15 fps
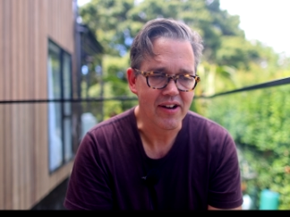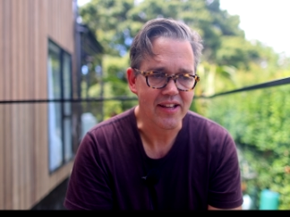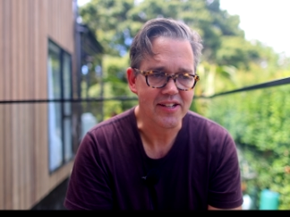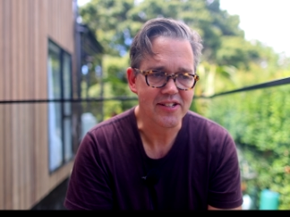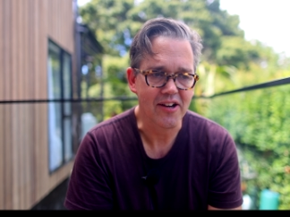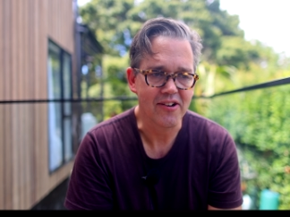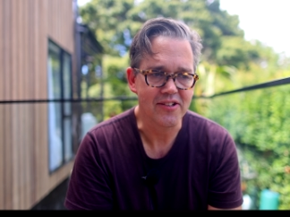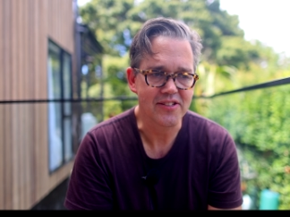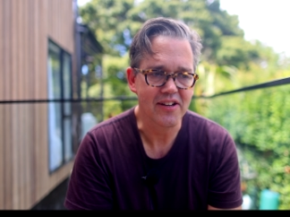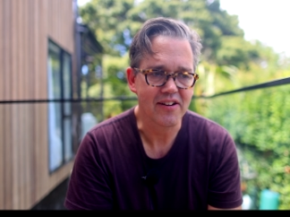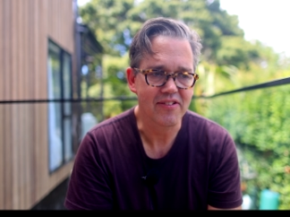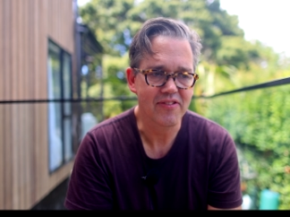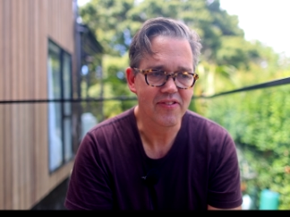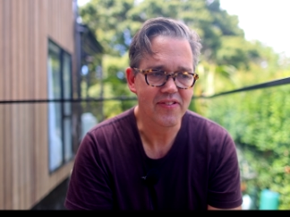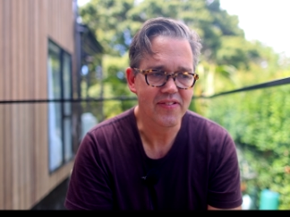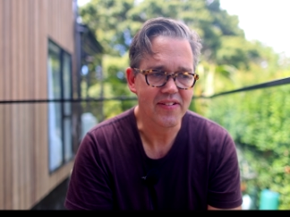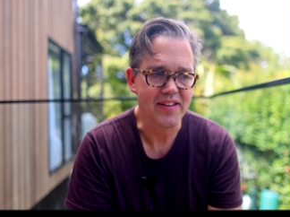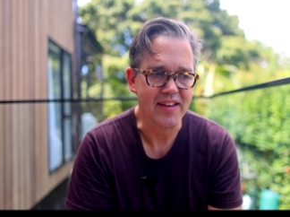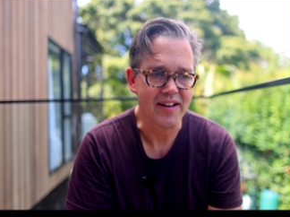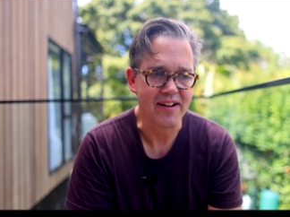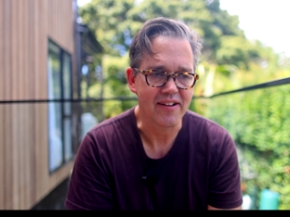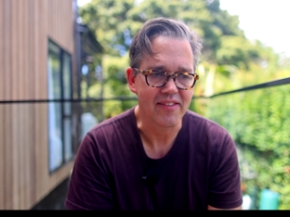shows off,
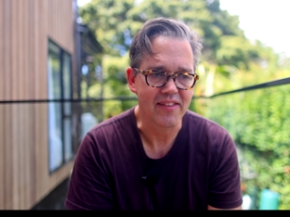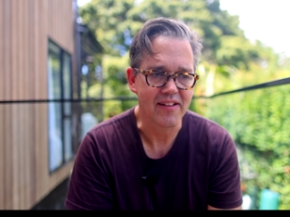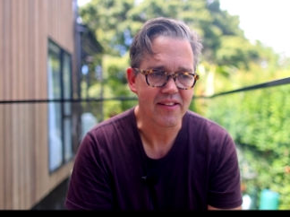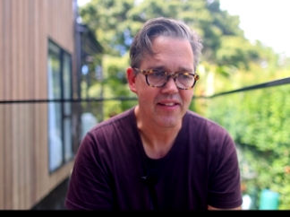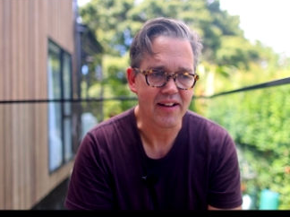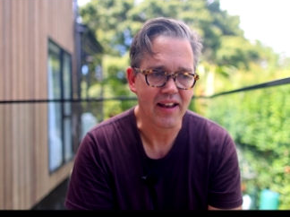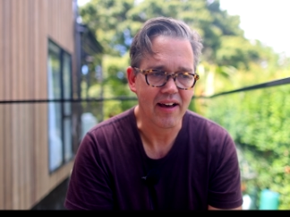you know, the